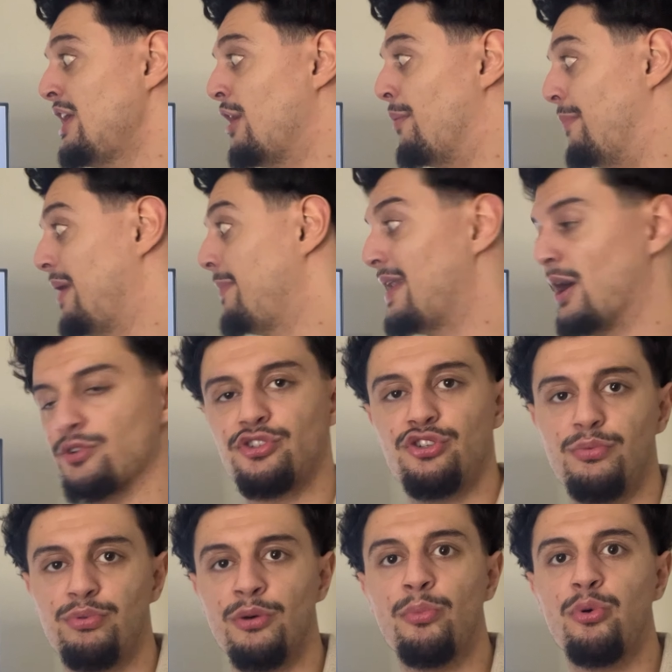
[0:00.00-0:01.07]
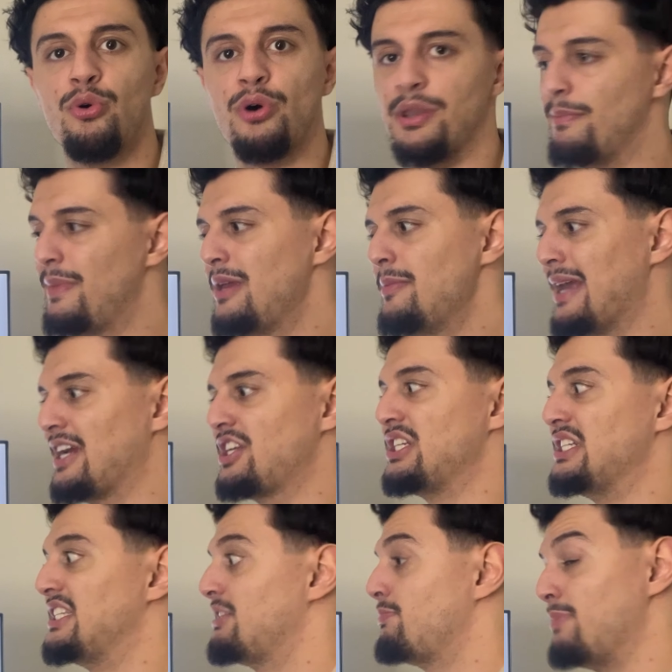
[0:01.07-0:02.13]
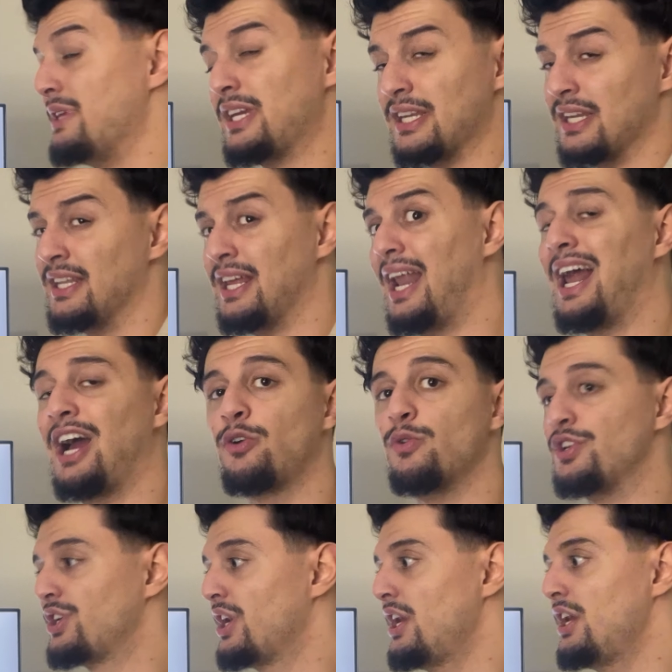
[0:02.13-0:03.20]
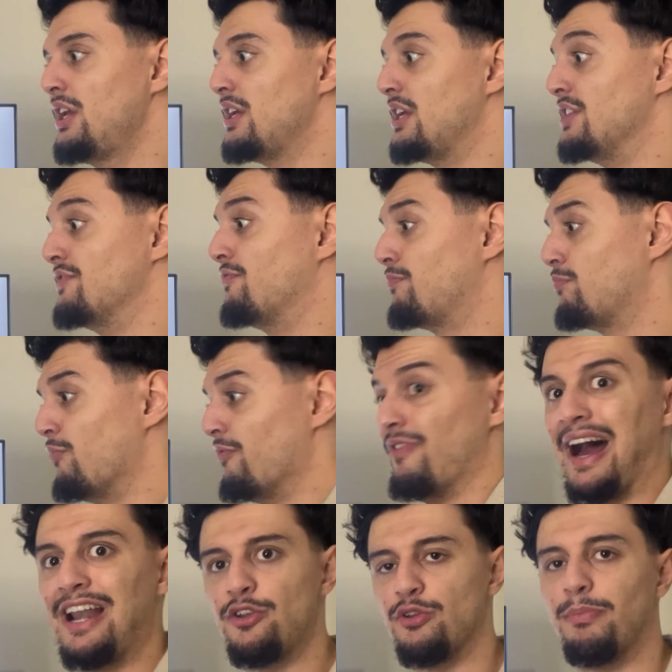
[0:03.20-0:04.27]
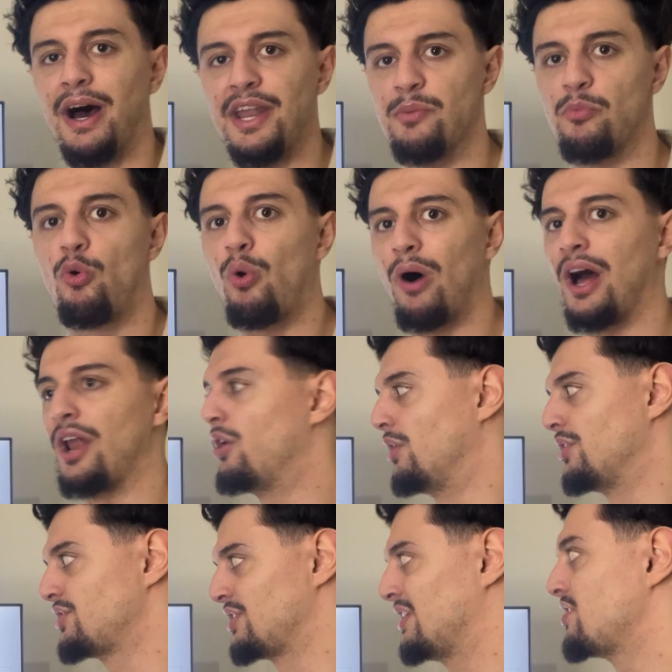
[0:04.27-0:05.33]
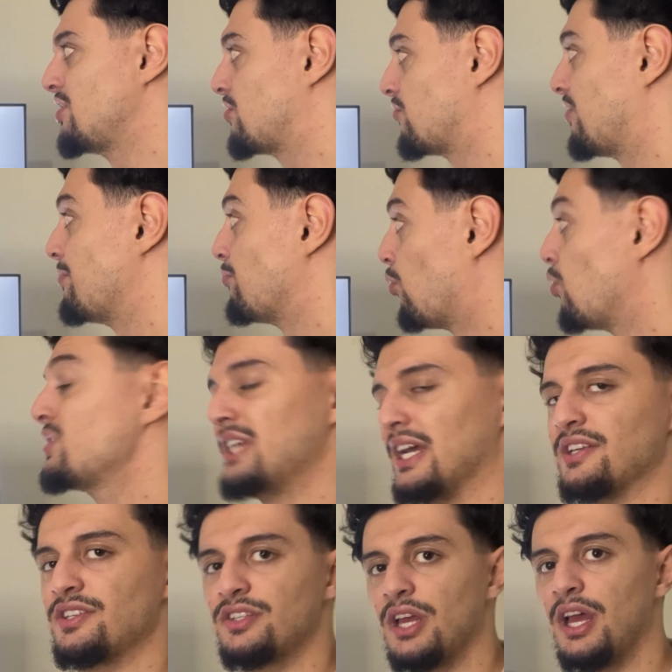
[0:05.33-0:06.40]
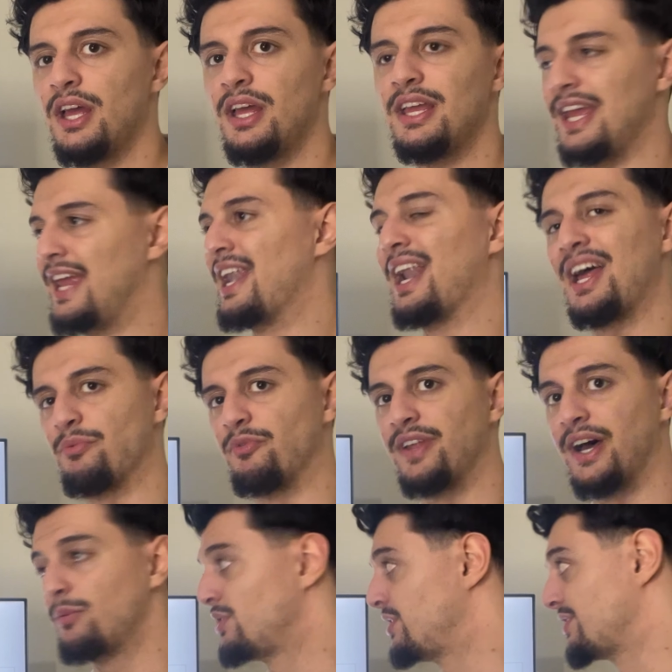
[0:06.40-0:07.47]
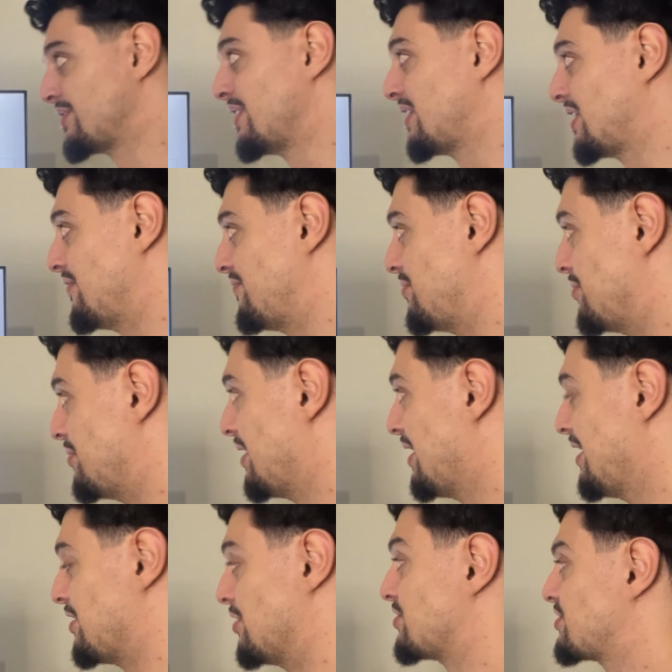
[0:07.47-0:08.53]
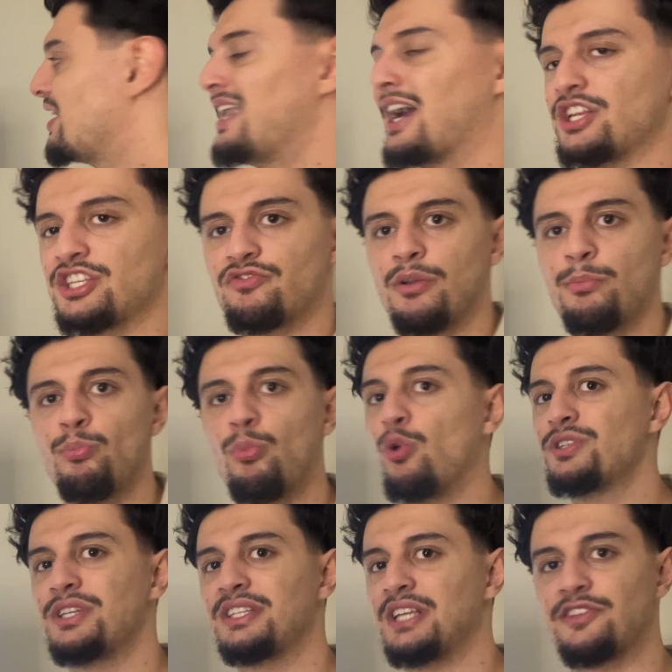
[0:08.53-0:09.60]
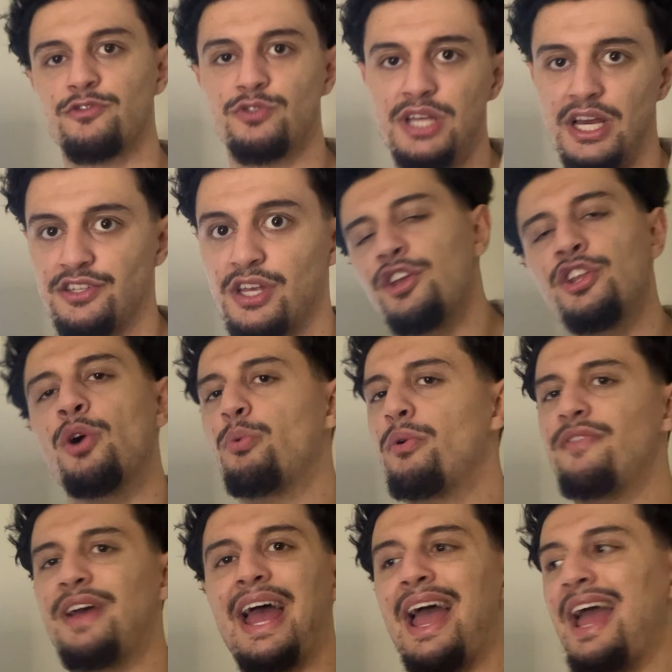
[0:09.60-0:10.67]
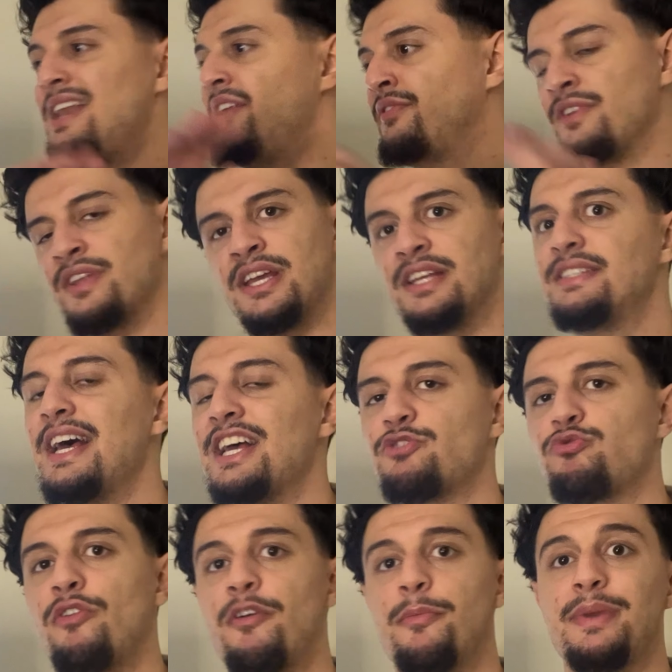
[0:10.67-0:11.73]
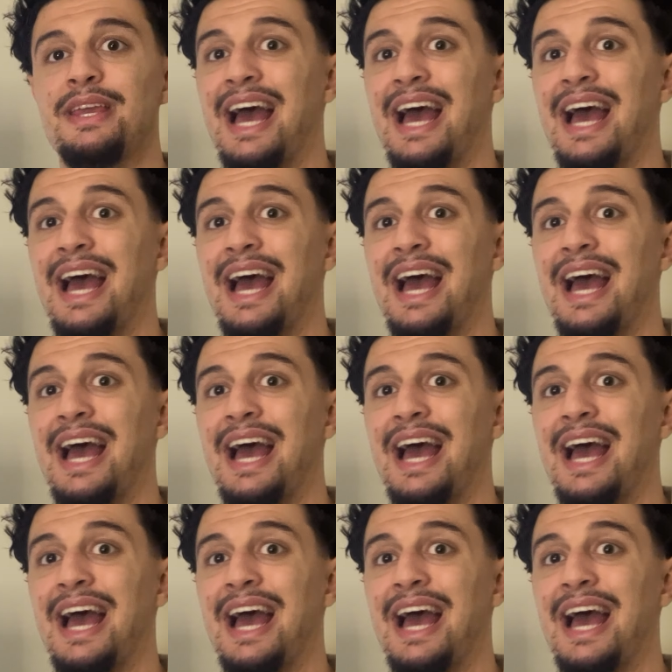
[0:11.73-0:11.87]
maybe that was super important. Maybe actually speaking in their language is valued by them quite a lot. So now you can run more tests in line with that, which is going to give you, it's going to allow you to run more successful tests. With anything that you test, whether it be